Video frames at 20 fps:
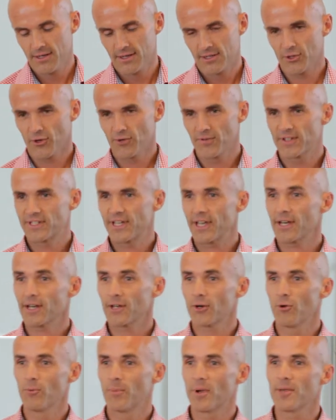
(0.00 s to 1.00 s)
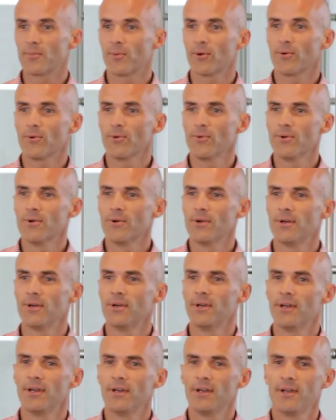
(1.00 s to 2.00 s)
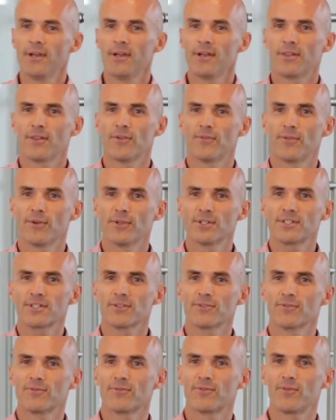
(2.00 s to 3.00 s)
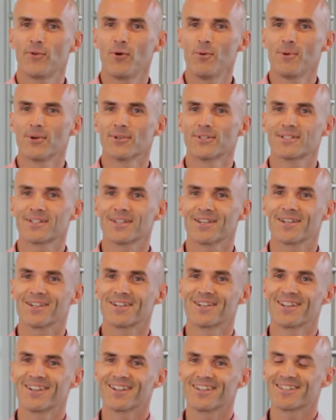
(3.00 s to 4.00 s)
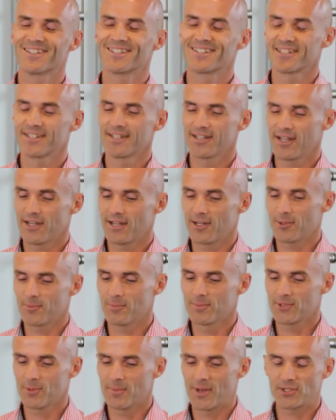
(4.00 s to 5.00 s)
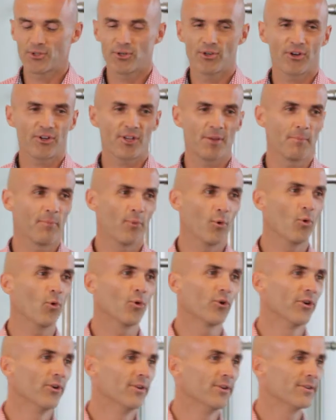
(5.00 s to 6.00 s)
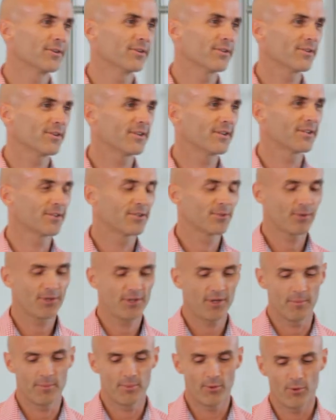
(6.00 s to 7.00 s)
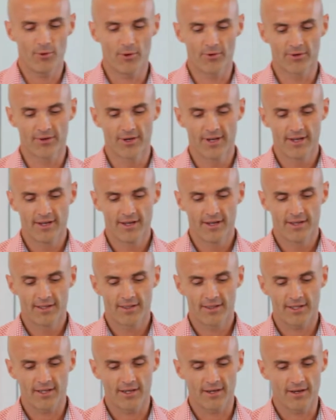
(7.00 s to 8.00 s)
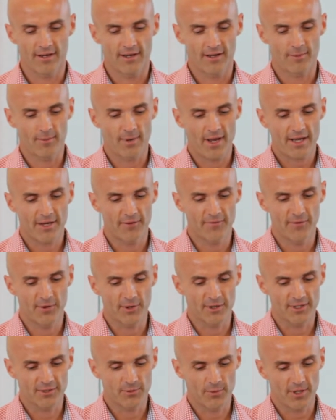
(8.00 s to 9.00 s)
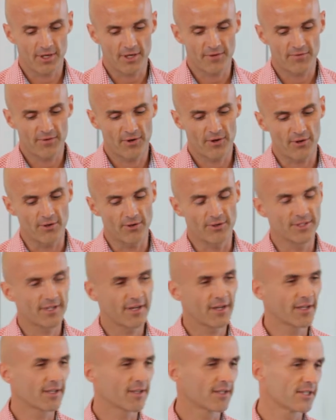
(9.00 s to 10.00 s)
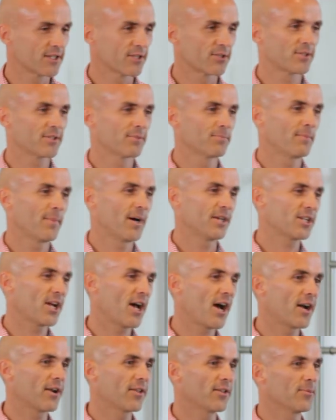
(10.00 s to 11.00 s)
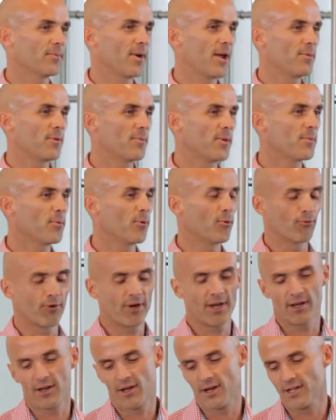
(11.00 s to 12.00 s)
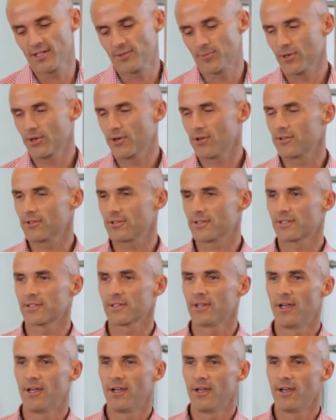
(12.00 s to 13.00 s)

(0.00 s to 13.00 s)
So for technical people, the first and foremost thing is um, to make sure you don't get bored, right? Because when you get bored, then um, lack of focus quickly follows. And I think this is much harder than maybe people realize because